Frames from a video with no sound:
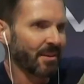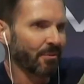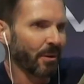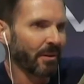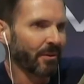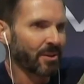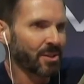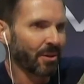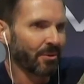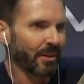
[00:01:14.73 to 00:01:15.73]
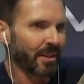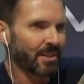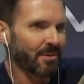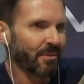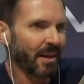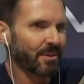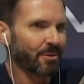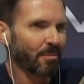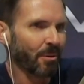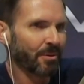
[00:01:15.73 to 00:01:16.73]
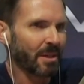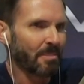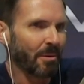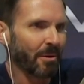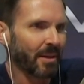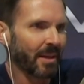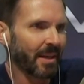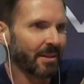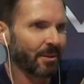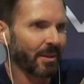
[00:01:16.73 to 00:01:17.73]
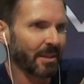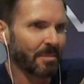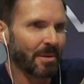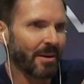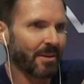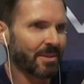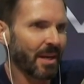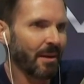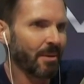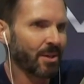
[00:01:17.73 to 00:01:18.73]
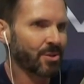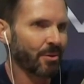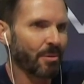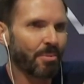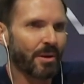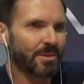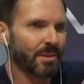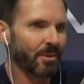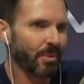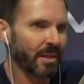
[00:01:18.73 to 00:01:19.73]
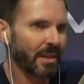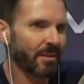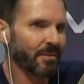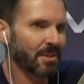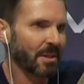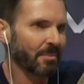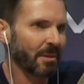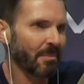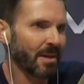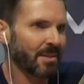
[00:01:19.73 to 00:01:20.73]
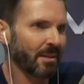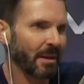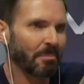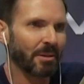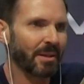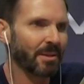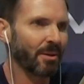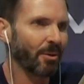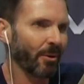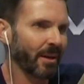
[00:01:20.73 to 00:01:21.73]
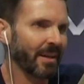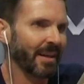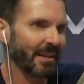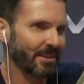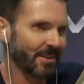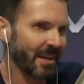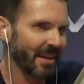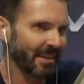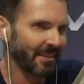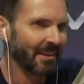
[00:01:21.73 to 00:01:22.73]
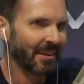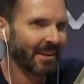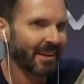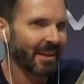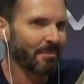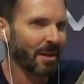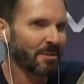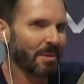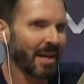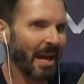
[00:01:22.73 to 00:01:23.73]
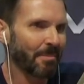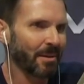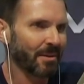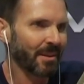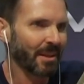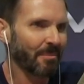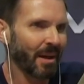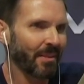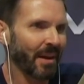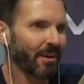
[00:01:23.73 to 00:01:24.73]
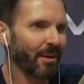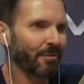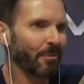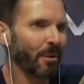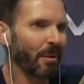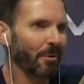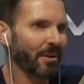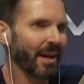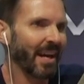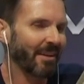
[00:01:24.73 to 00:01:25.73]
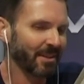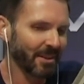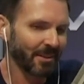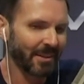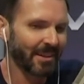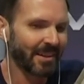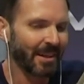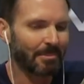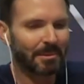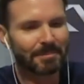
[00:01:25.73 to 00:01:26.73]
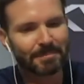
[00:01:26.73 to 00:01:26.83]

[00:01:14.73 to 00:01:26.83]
if one of our children gets invited to a birthday party and I don't like the parents, I make sure the present that we give is something messy like Play-Doh or kinetic sand. It makes me happy to think about that awful mom or dad having to clean it up.